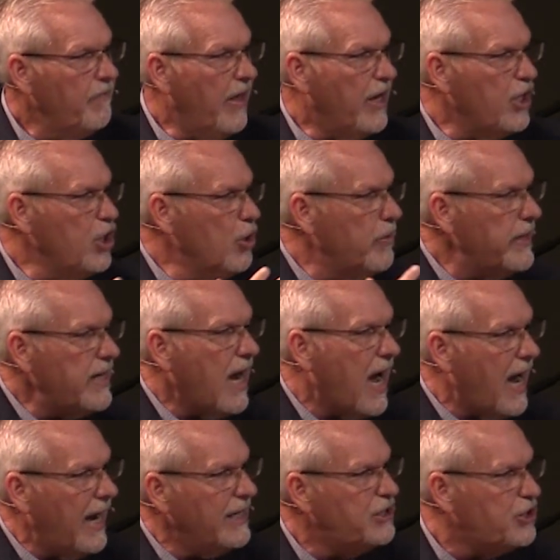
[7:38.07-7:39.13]
that you and
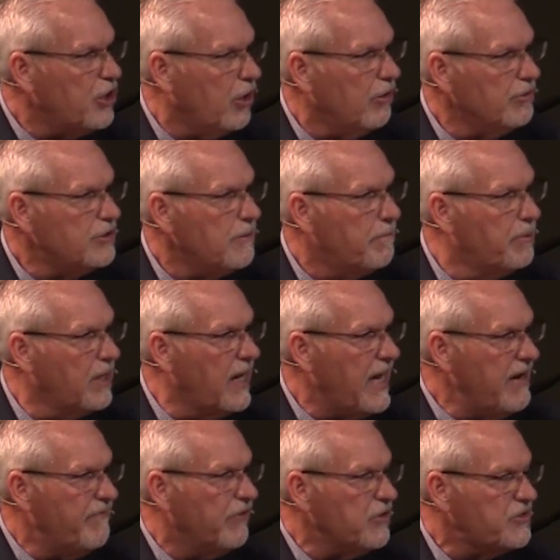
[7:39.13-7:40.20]
I, church,
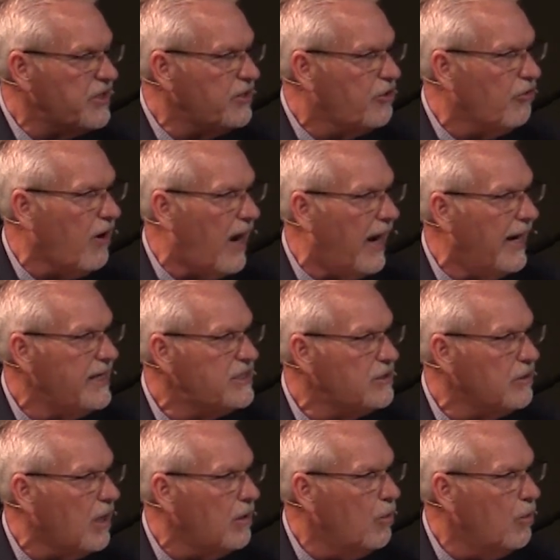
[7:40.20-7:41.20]
believers in Christ,